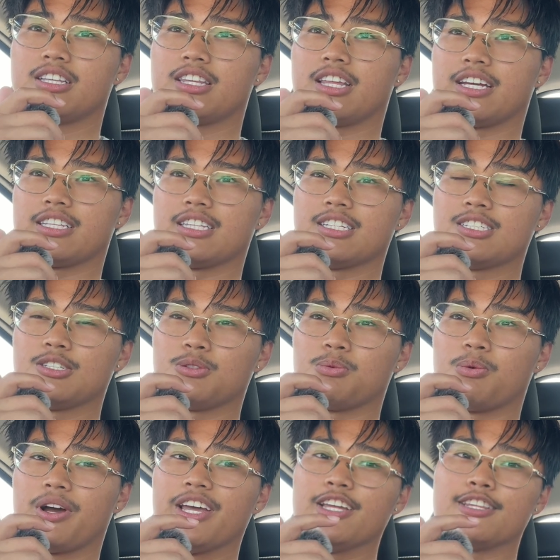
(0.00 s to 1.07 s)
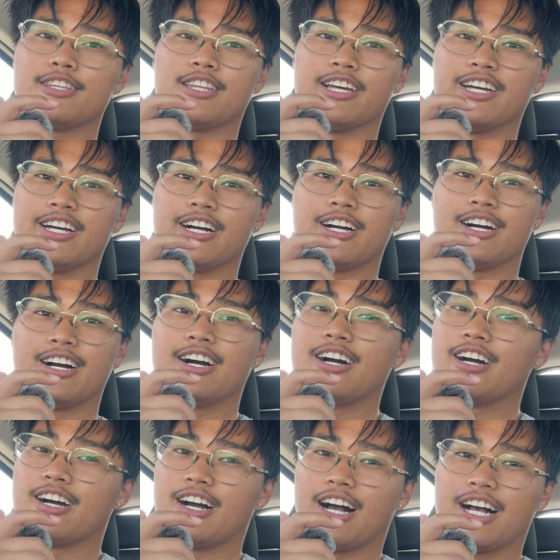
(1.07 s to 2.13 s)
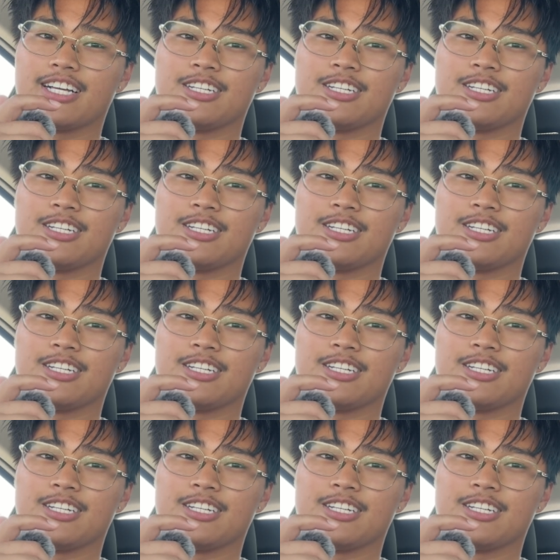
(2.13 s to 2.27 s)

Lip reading: like, this is weight that I